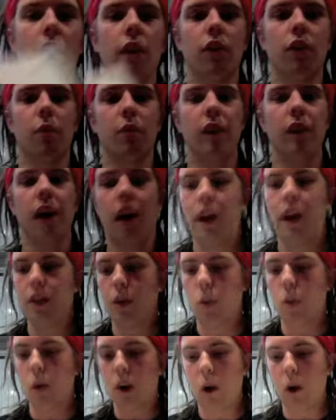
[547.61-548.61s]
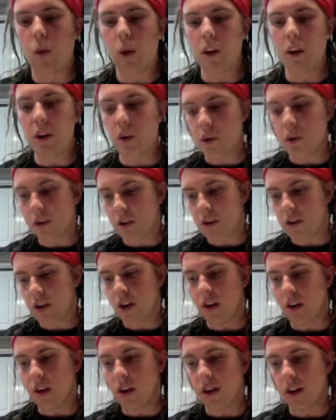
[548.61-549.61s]
from behind the wall where you
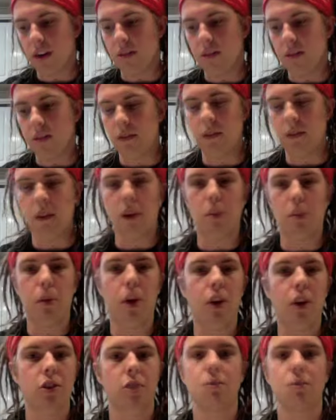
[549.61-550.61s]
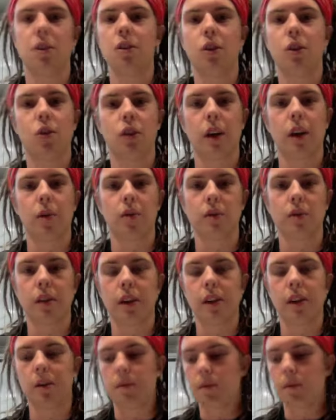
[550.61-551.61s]
could have not possibly known I was
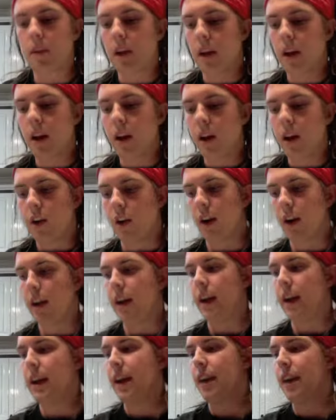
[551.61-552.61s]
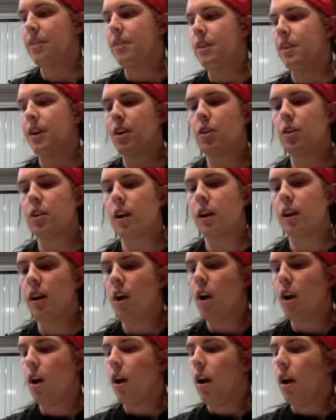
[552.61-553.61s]
there, right? It kind of like, okay,
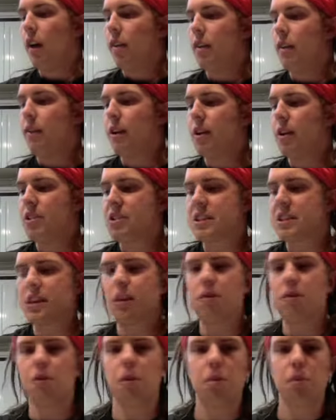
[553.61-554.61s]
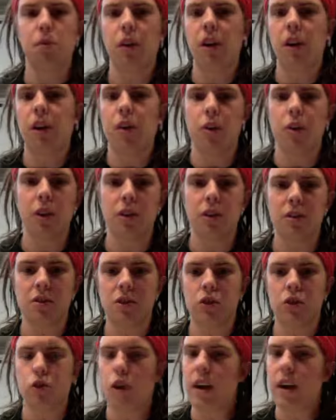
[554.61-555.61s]
the very skillful player who has
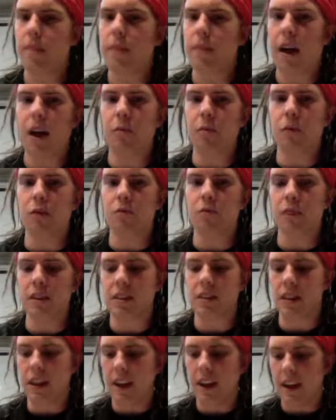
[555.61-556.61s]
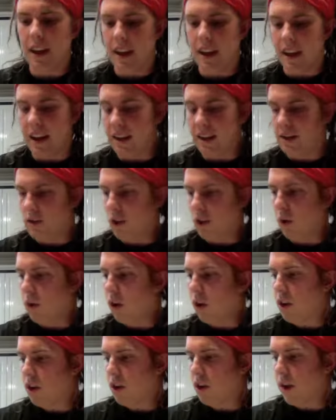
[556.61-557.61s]
great map movement is no
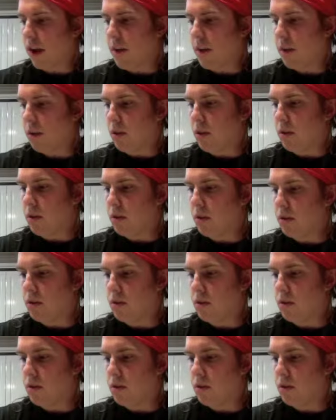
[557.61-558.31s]
longer able,